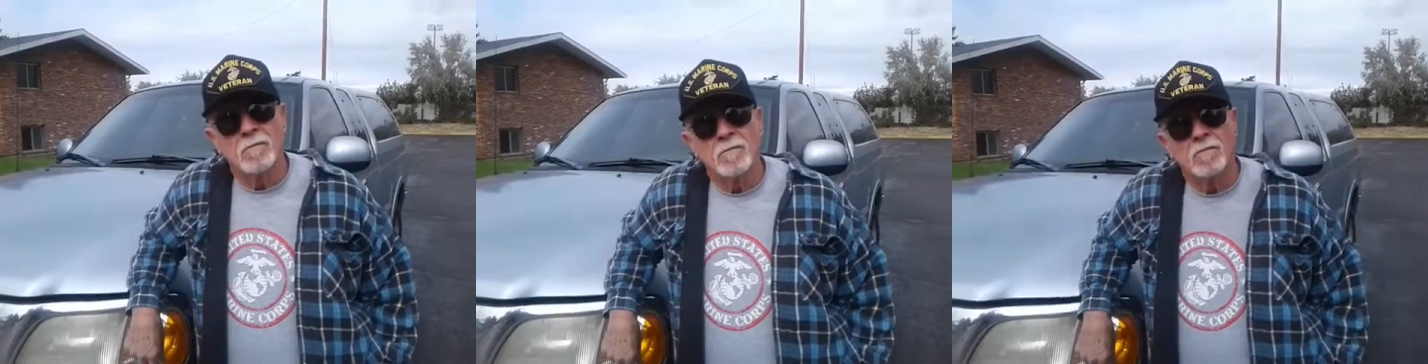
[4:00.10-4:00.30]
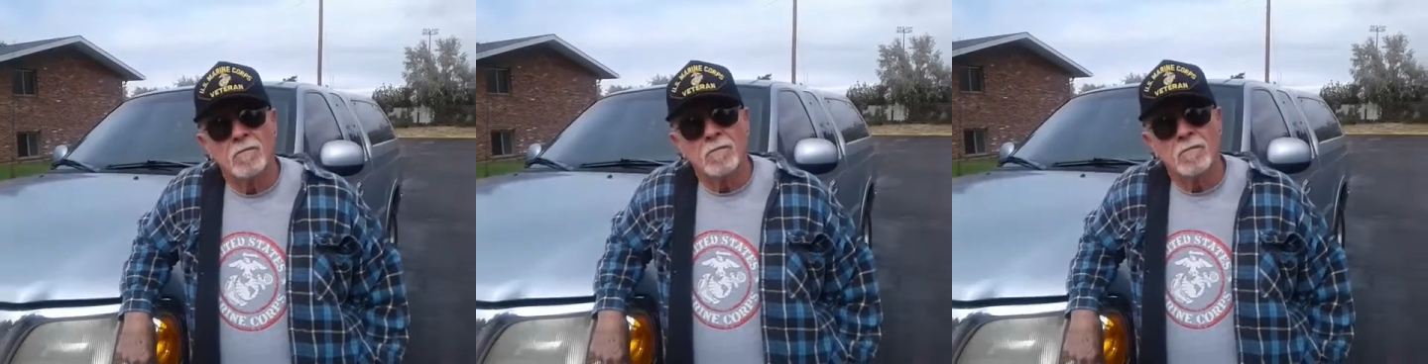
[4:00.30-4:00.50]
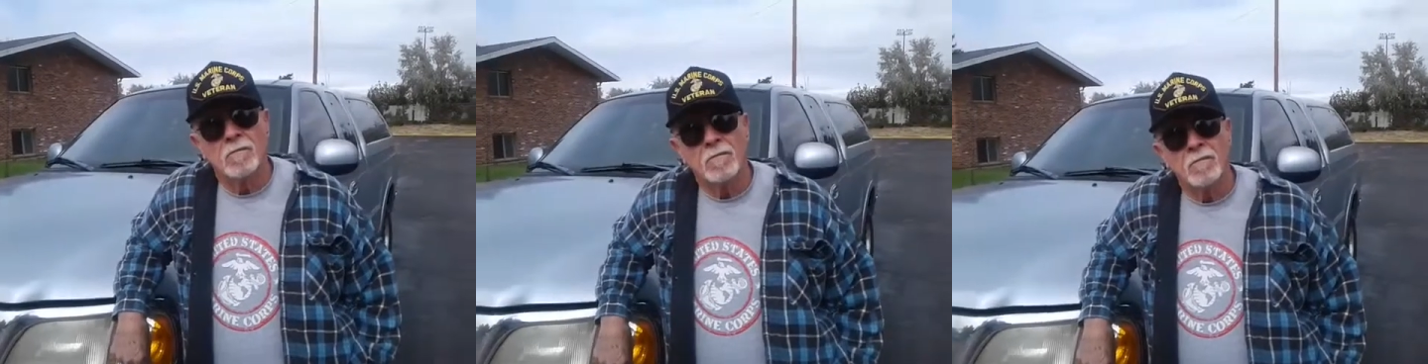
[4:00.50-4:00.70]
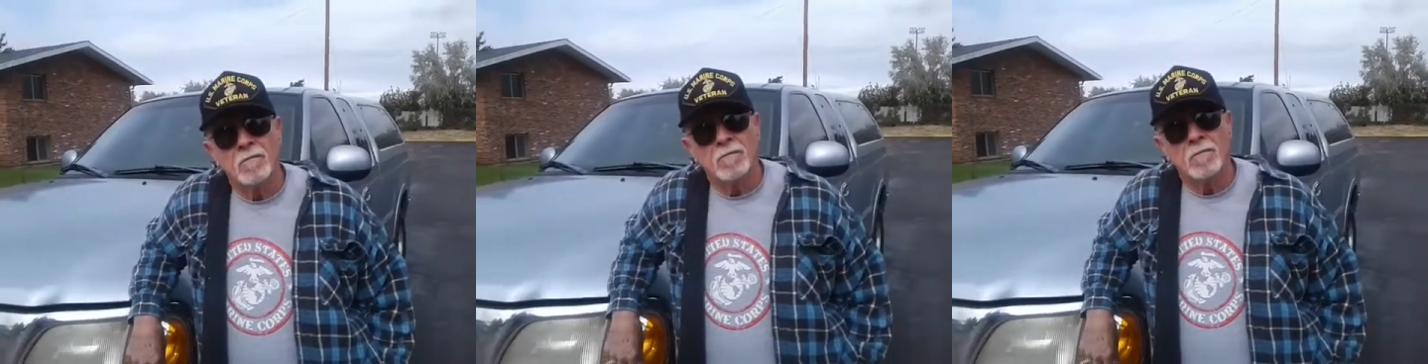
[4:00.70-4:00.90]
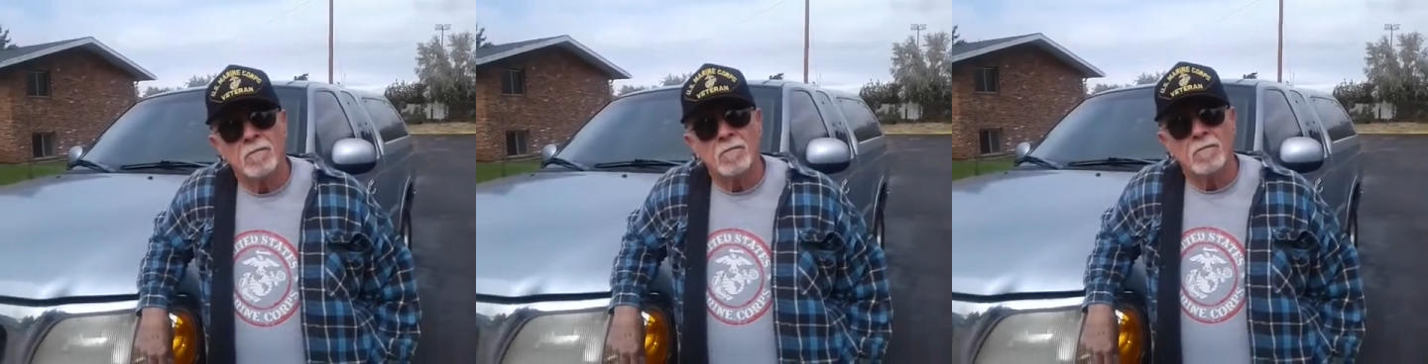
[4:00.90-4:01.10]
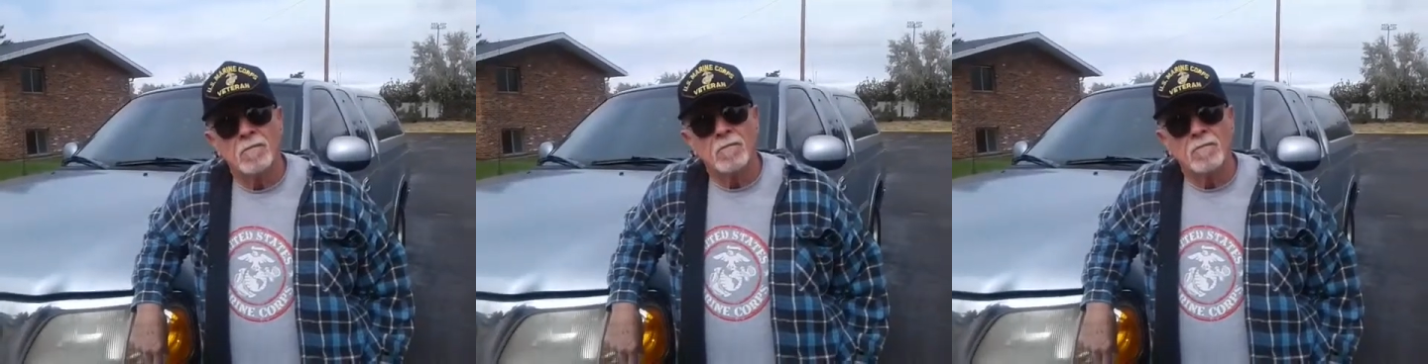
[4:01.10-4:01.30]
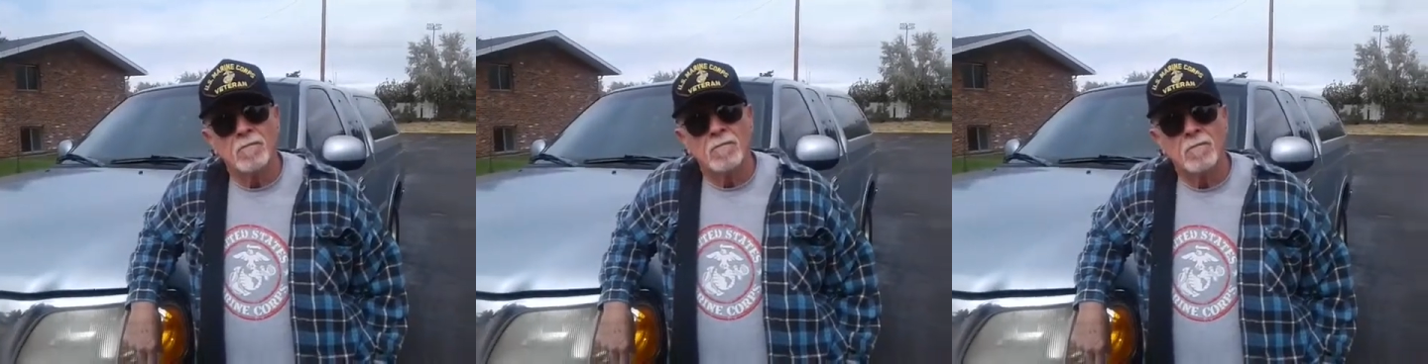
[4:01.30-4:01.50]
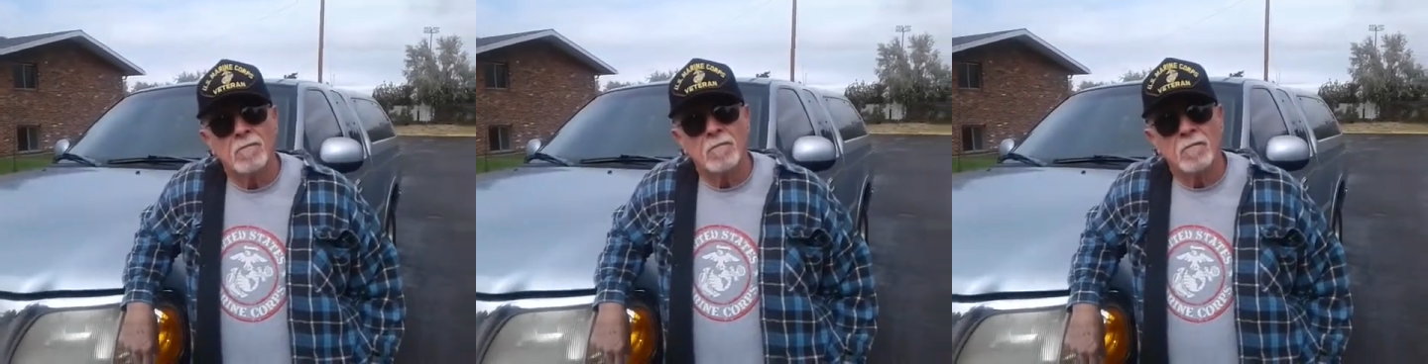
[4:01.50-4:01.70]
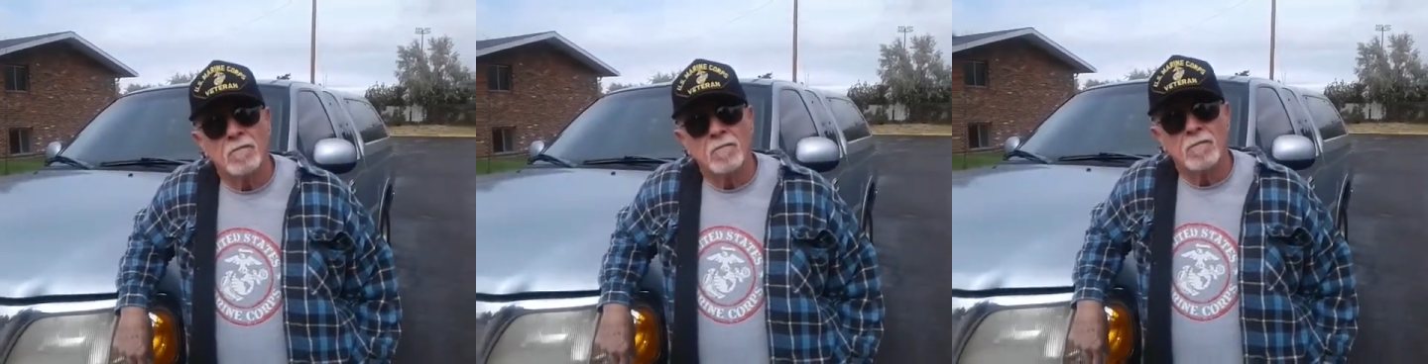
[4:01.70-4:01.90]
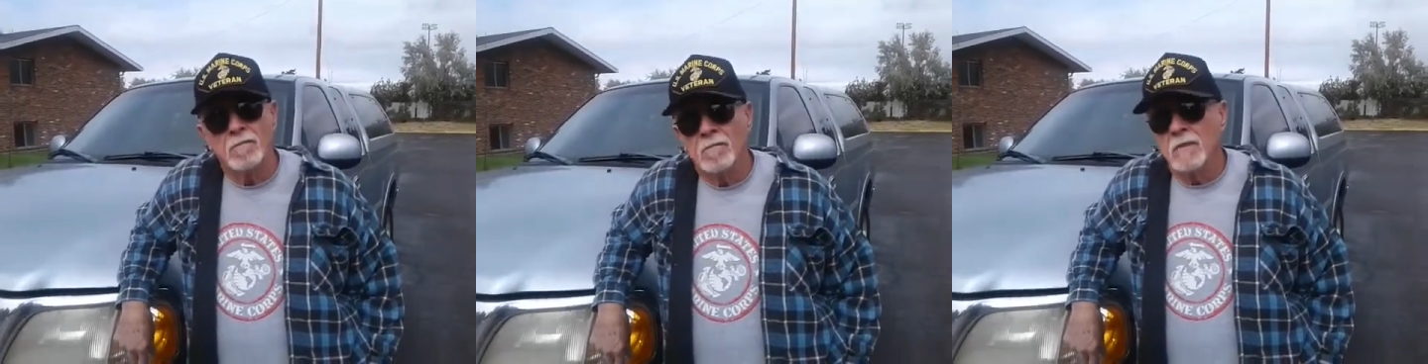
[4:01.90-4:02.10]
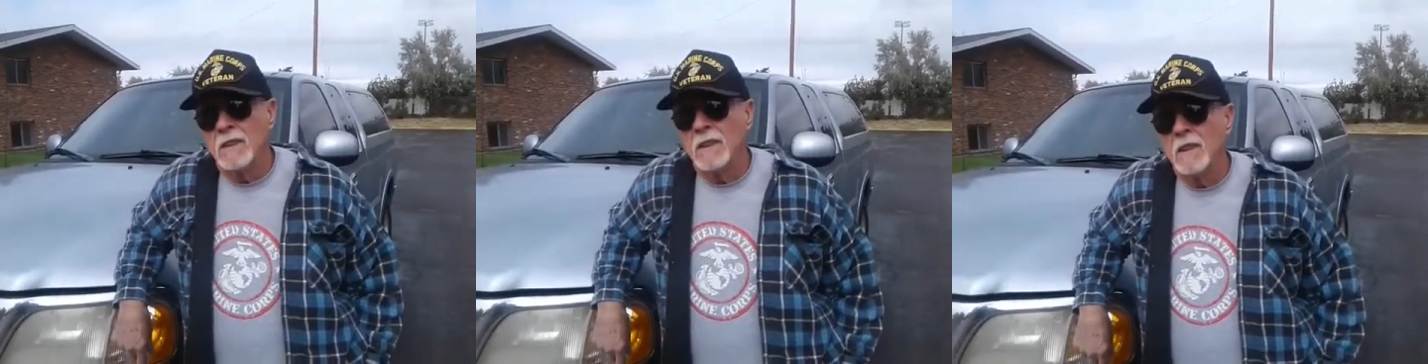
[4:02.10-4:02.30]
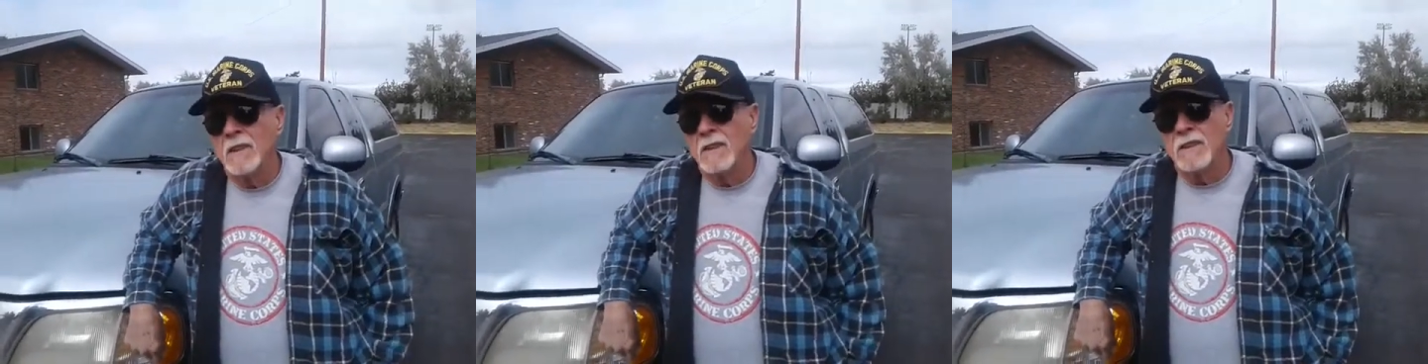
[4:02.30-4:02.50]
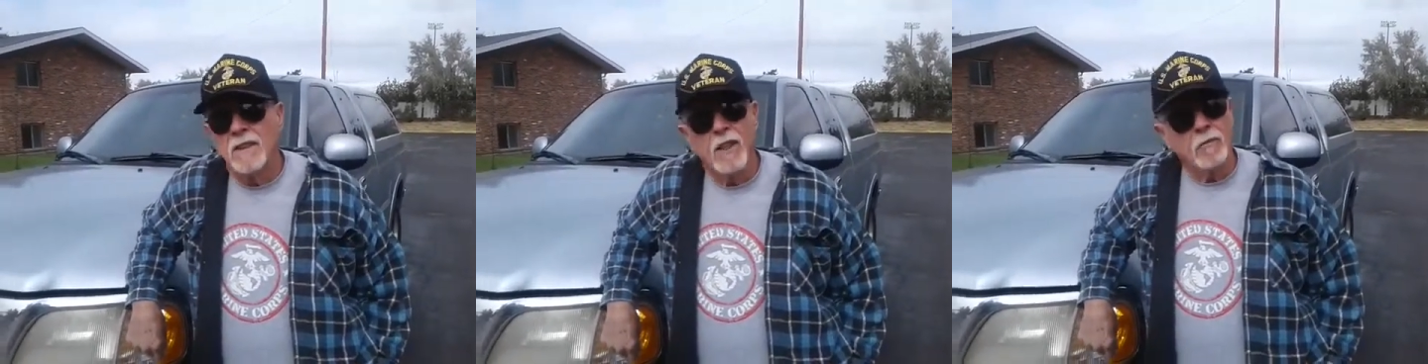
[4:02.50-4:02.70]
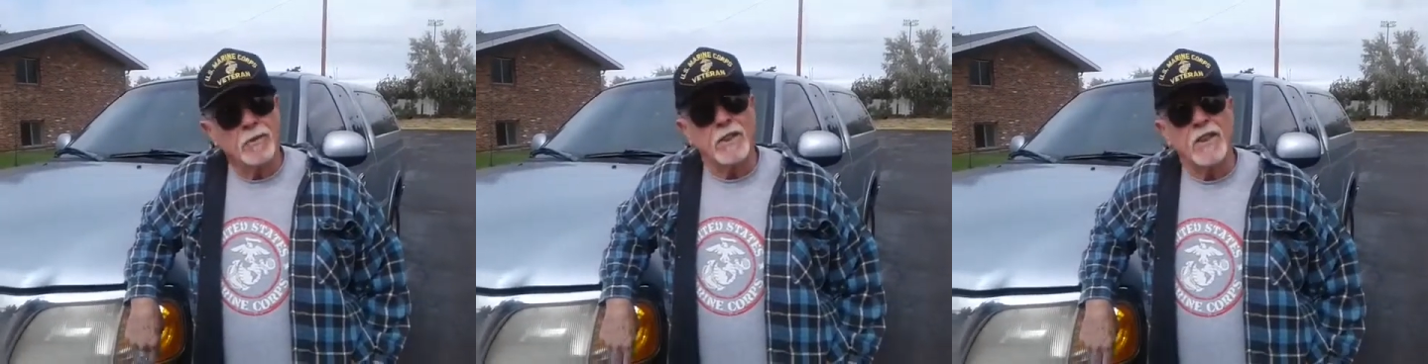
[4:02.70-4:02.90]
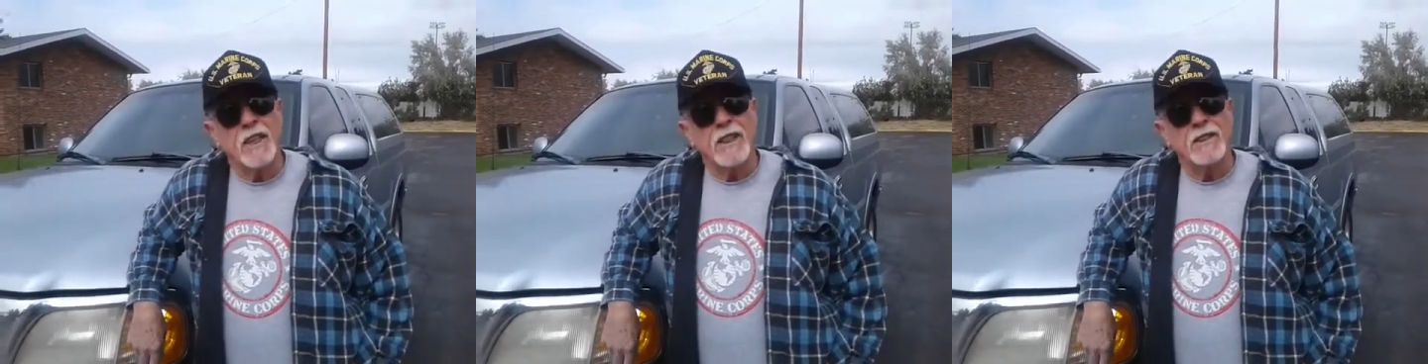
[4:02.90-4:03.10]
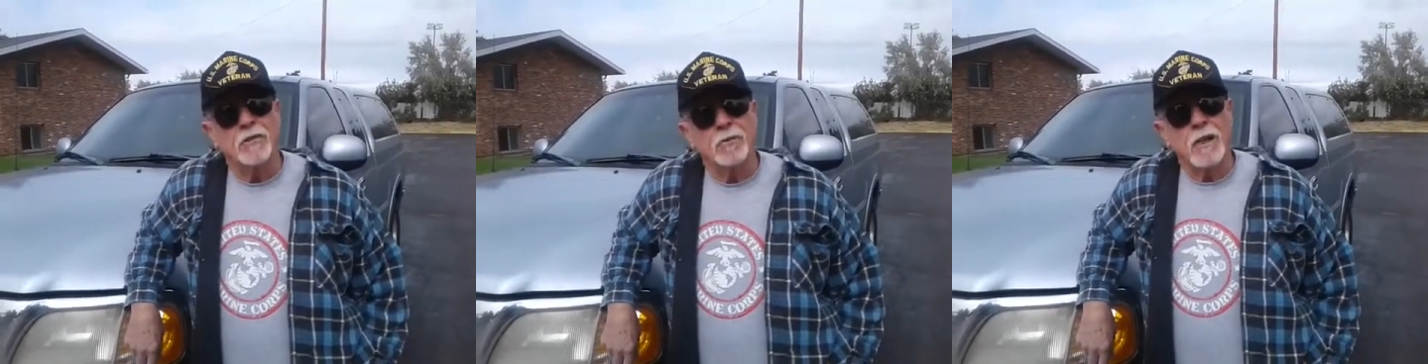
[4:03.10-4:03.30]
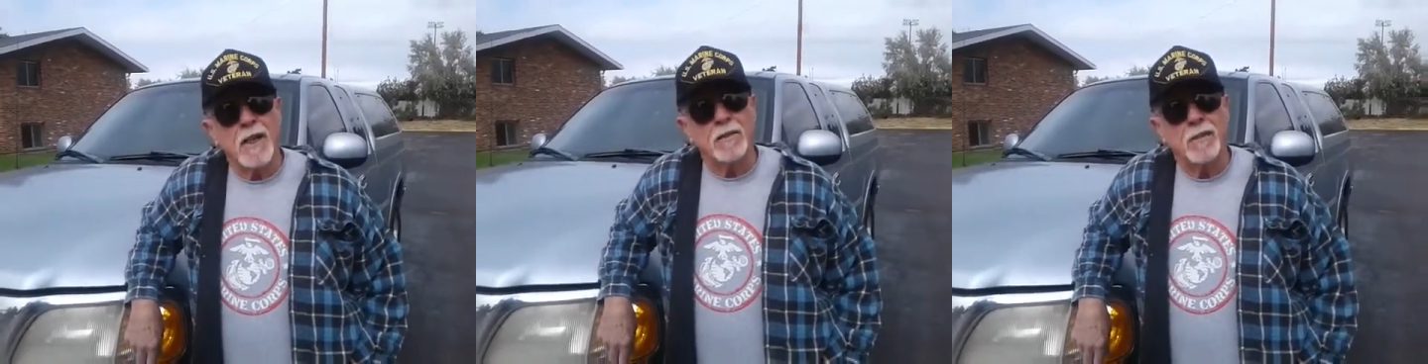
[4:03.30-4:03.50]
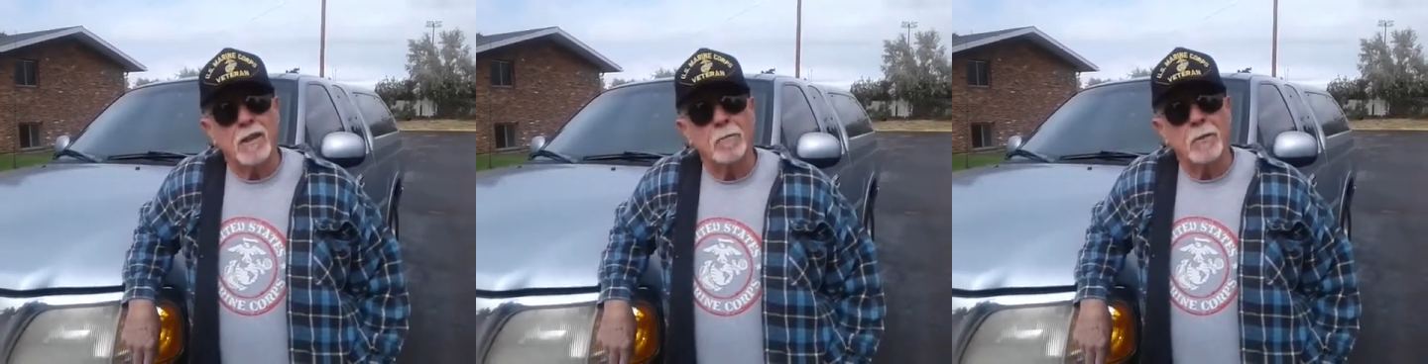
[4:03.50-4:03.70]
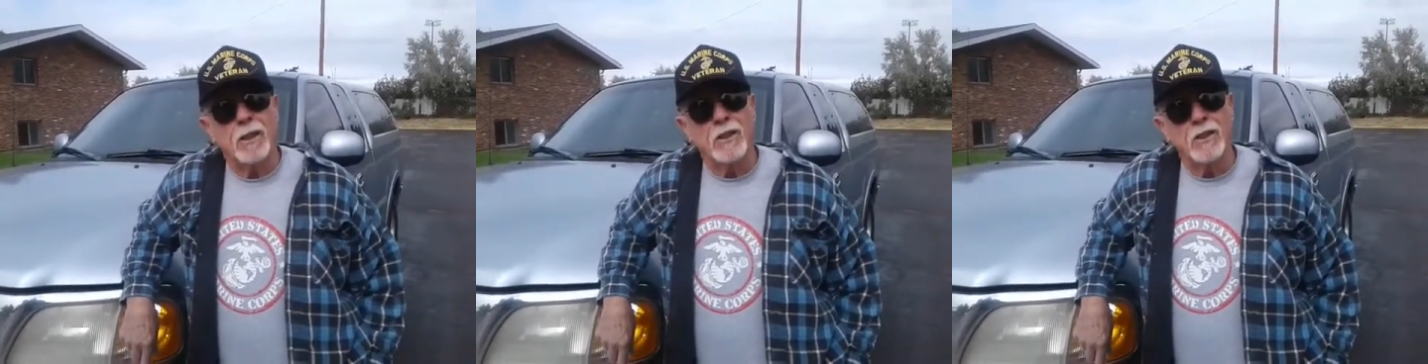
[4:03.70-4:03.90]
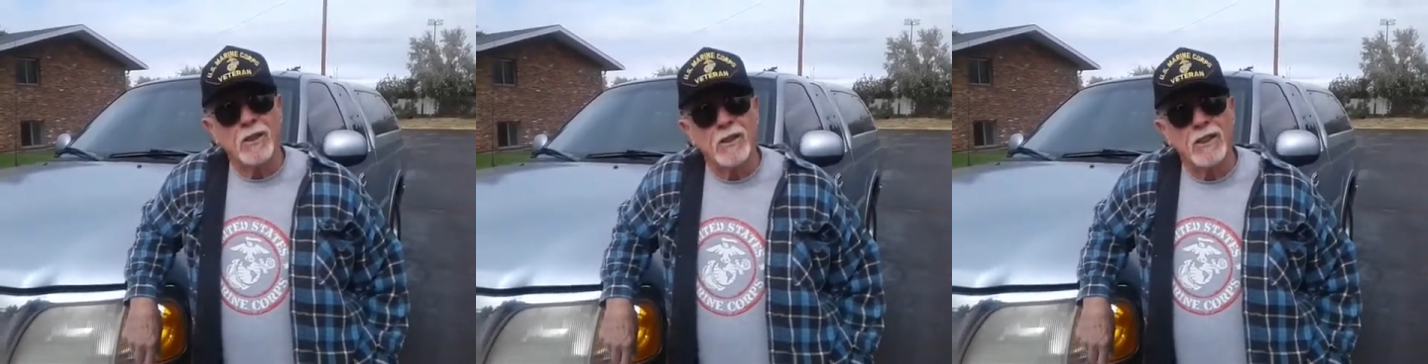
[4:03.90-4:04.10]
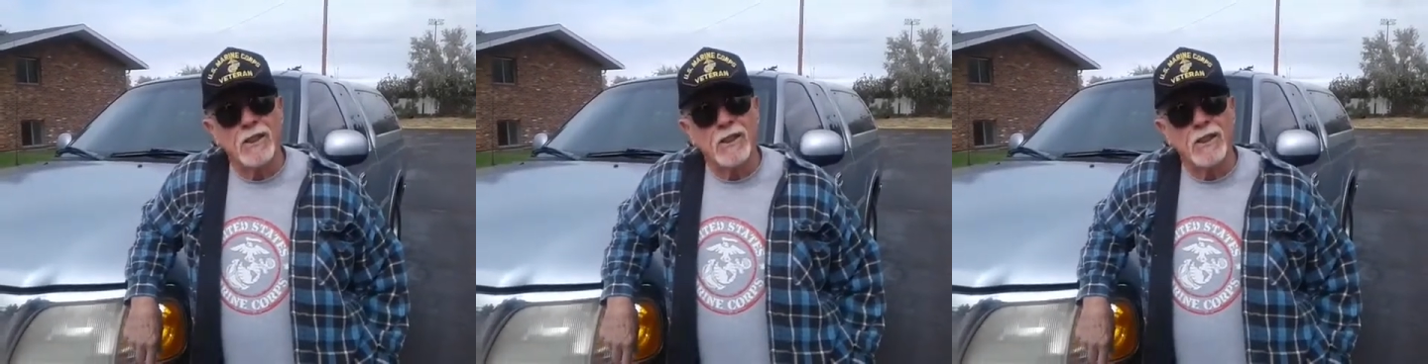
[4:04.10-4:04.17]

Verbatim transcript: All right, you got anything else to say? That was a nice drive up here.